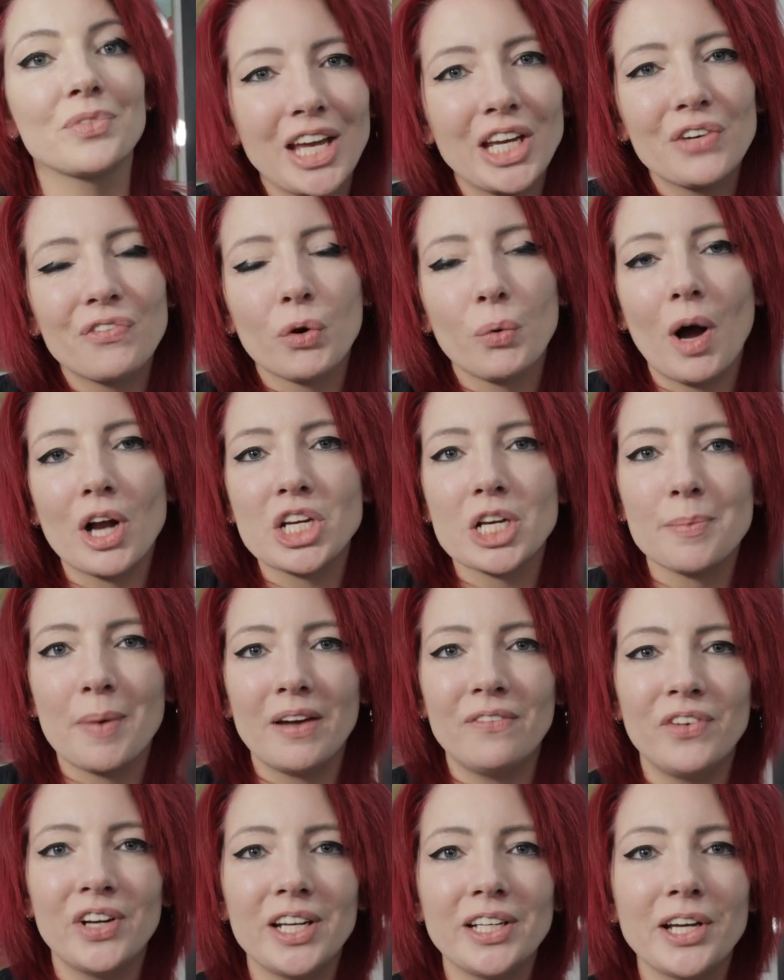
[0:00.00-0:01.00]
Thank you for watching
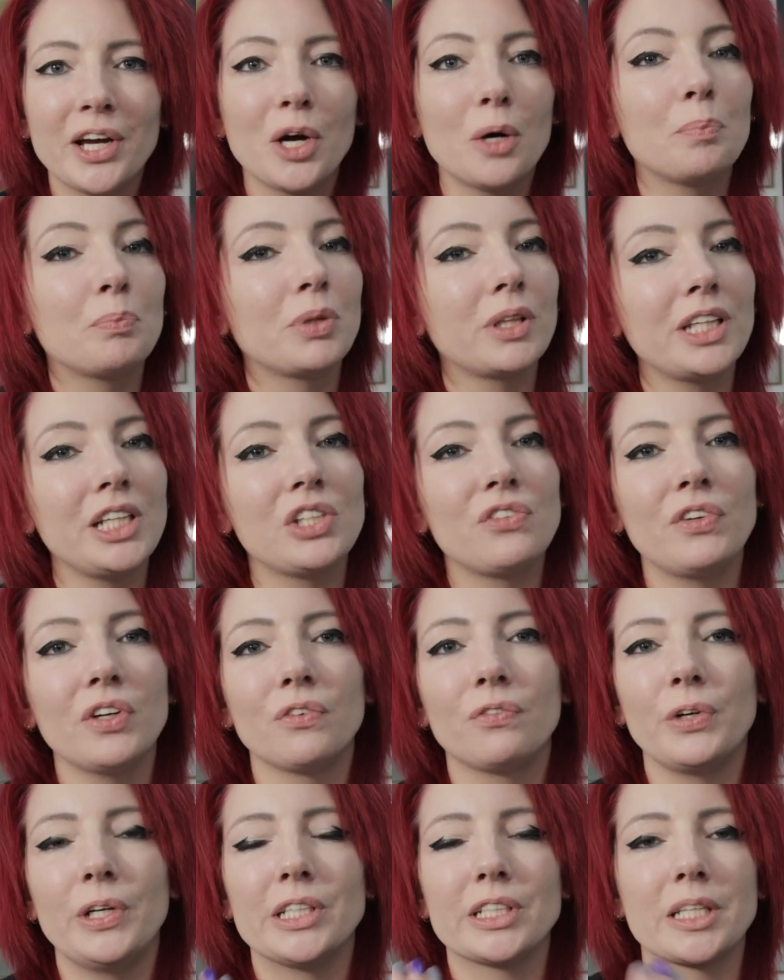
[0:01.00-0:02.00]
my video. Please
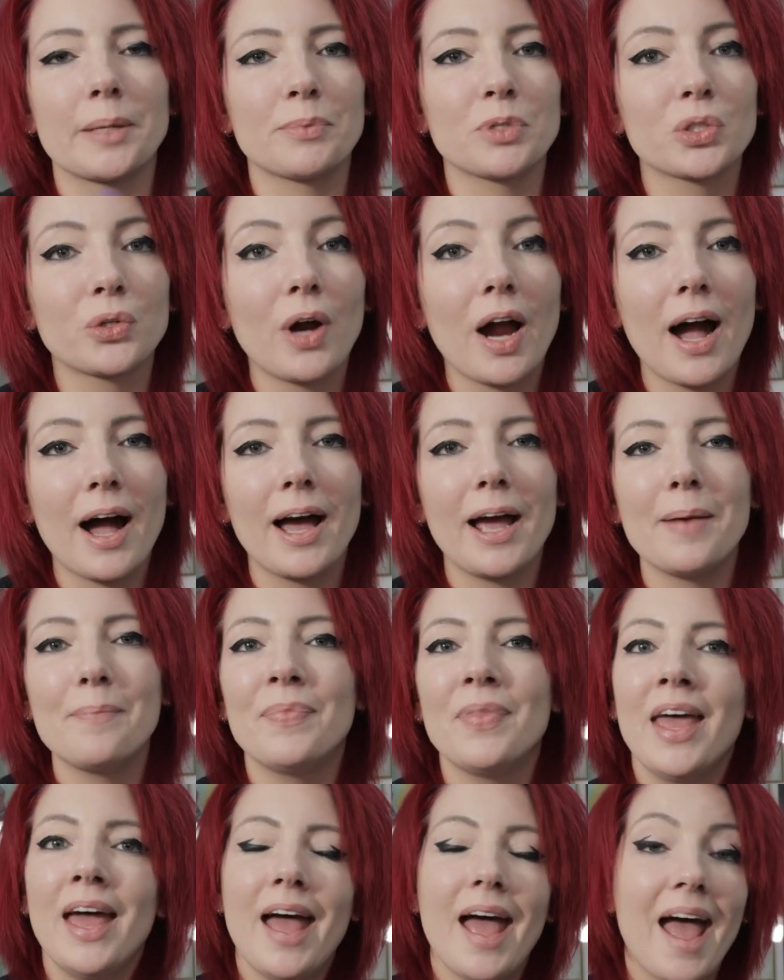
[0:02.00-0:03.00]
feel free to
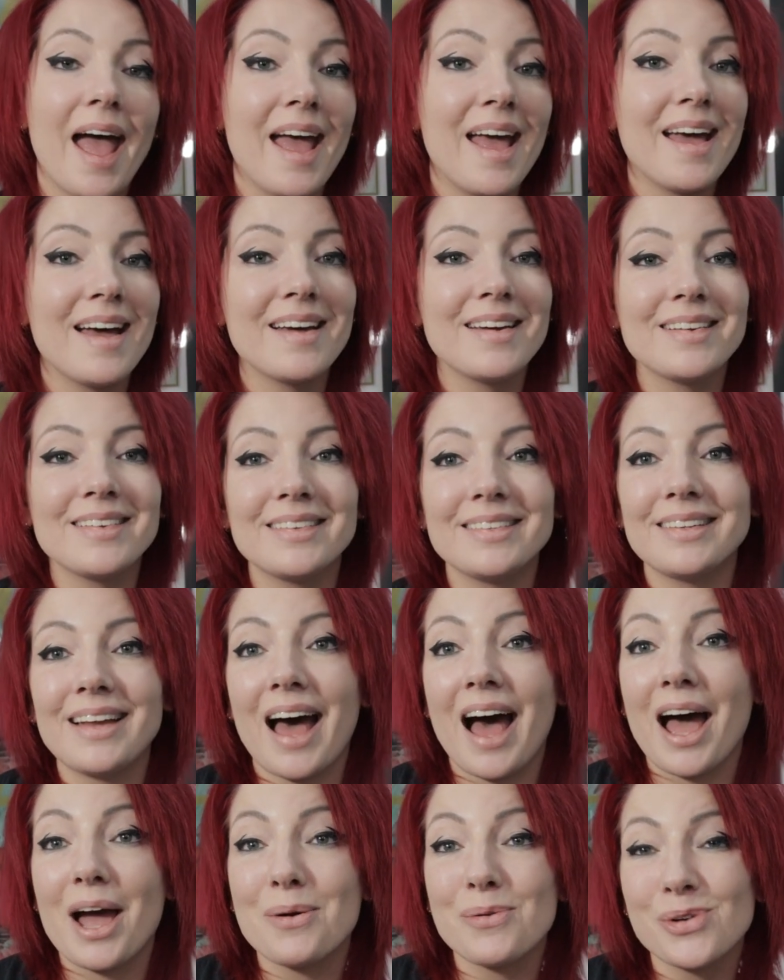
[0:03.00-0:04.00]
subscribe and
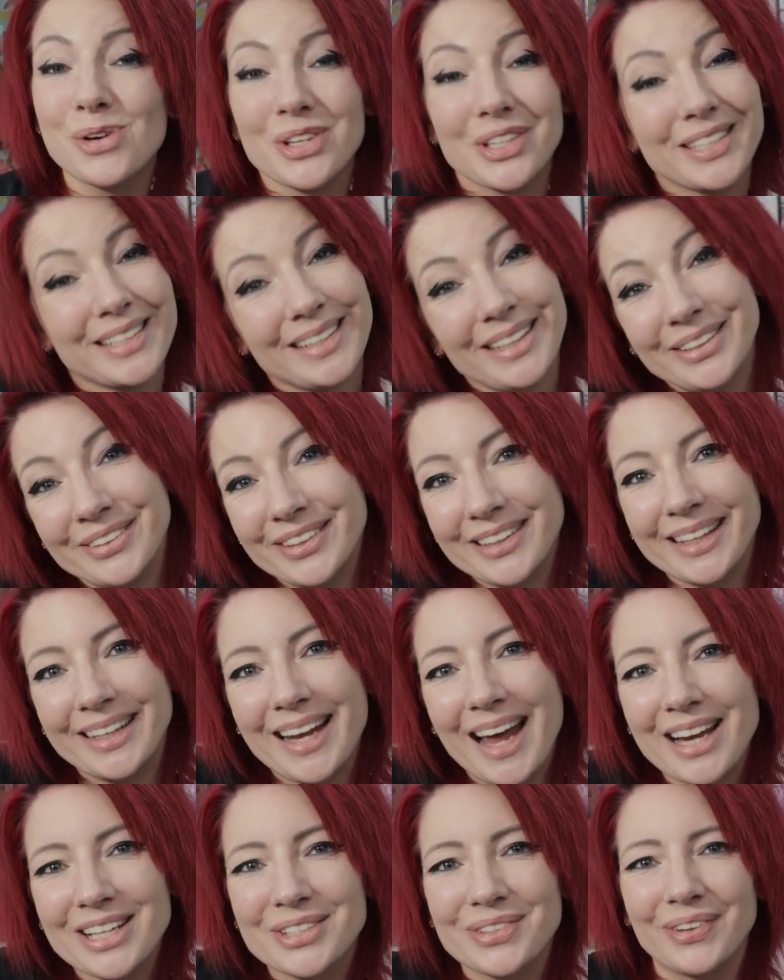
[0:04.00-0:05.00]
I will see you in the
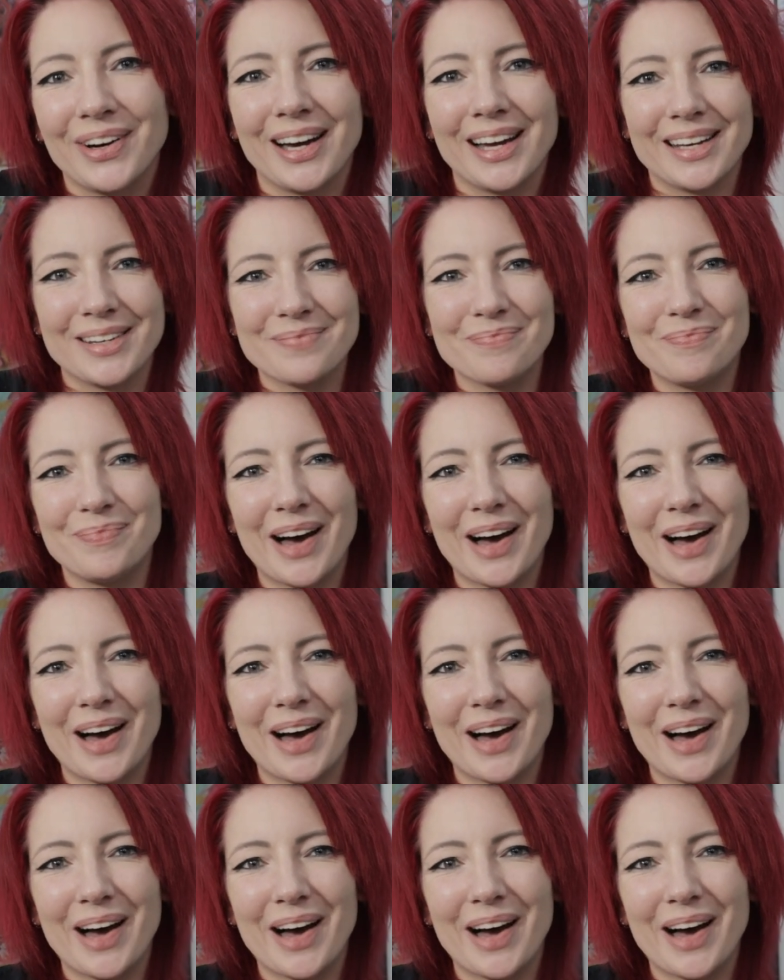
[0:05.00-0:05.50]
next one.